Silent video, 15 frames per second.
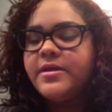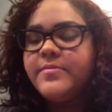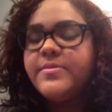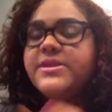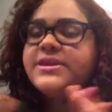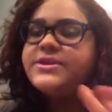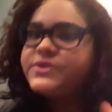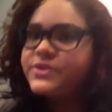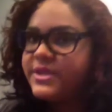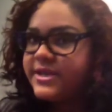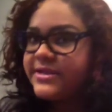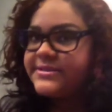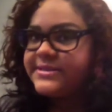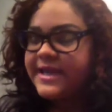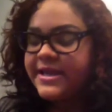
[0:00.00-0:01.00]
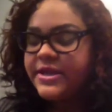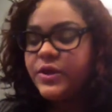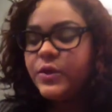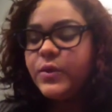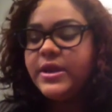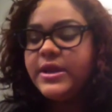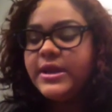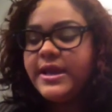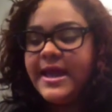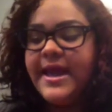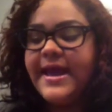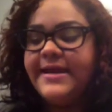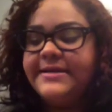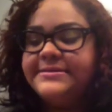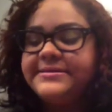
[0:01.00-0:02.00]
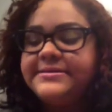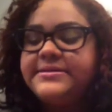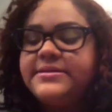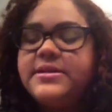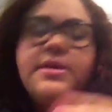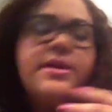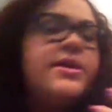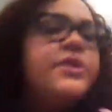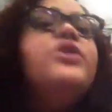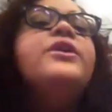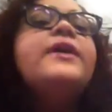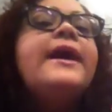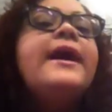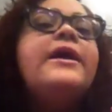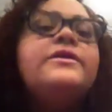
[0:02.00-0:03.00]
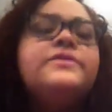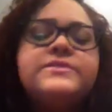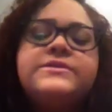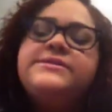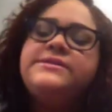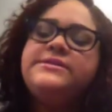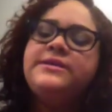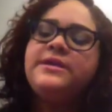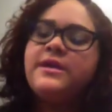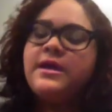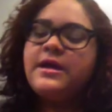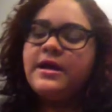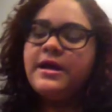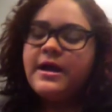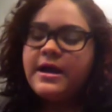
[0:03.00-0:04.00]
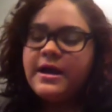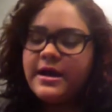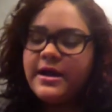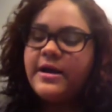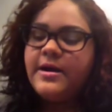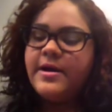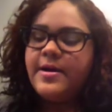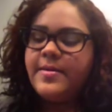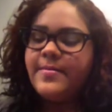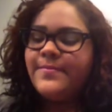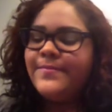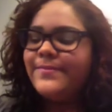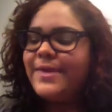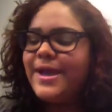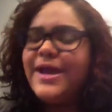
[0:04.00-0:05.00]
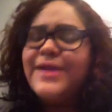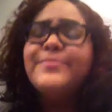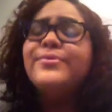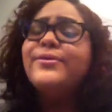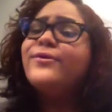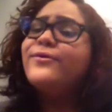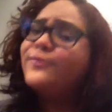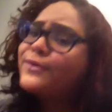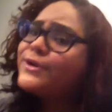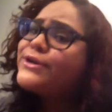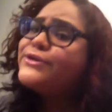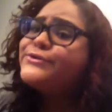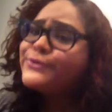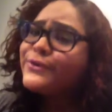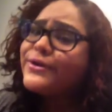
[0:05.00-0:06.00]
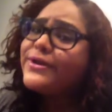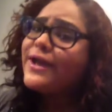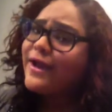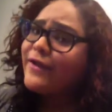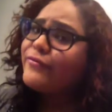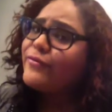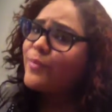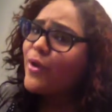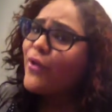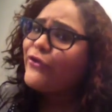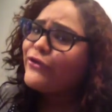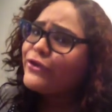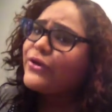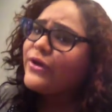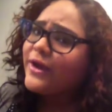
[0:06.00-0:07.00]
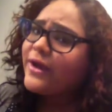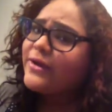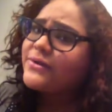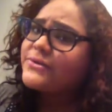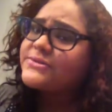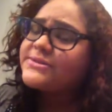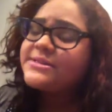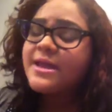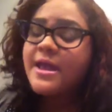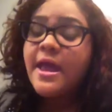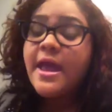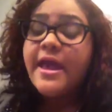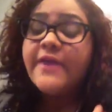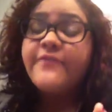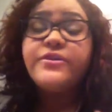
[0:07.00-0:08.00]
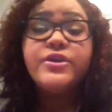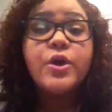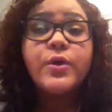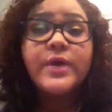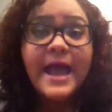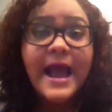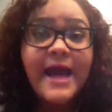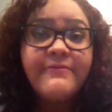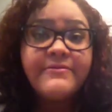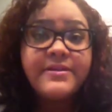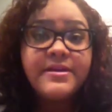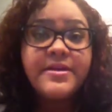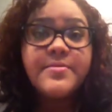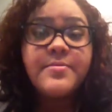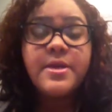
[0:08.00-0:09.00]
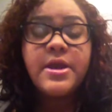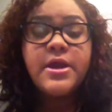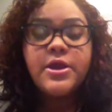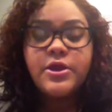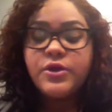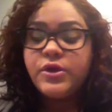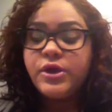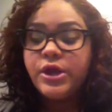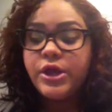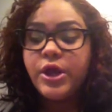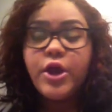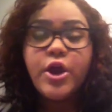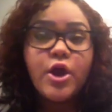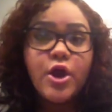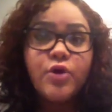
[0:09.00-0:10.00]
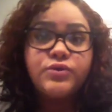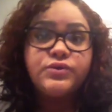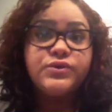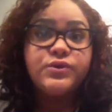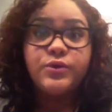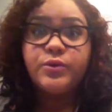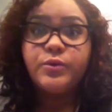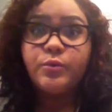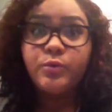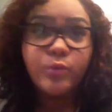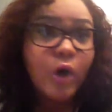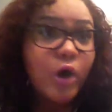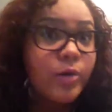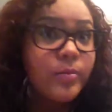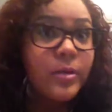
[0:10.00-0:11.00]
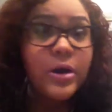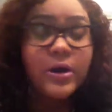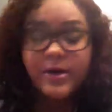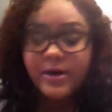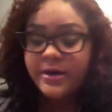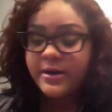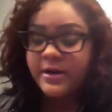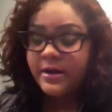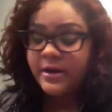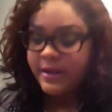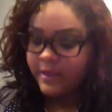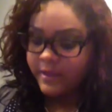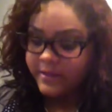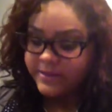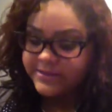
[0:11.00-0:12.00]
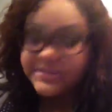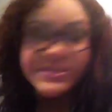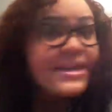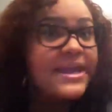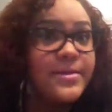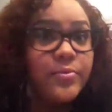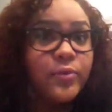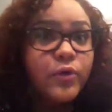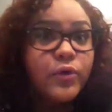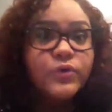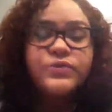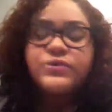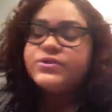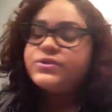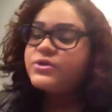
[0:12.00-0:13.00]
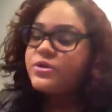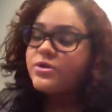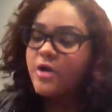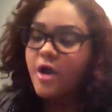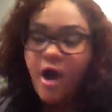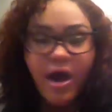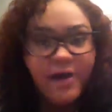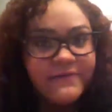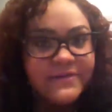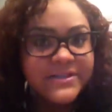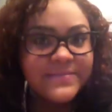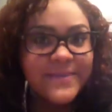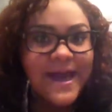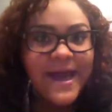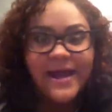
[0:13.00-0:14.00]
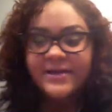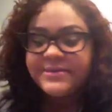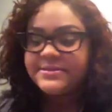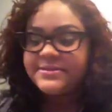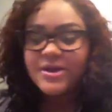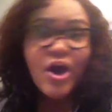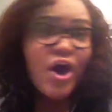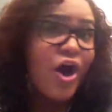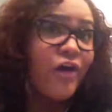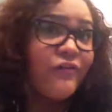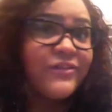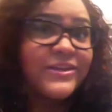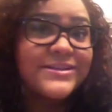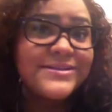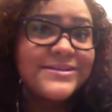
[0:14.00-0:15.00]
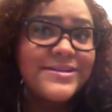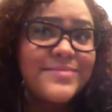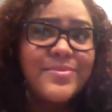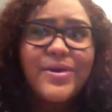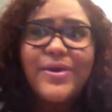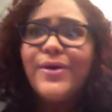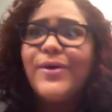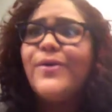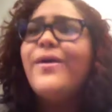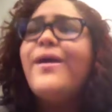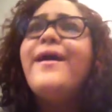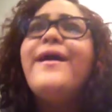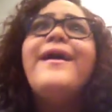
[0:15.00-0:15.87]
These are things that you can get in your house. I'm pretty sure you have them all in your house. If you don't have them, you can go to Walmart, Staples, Office Max, Office Depot,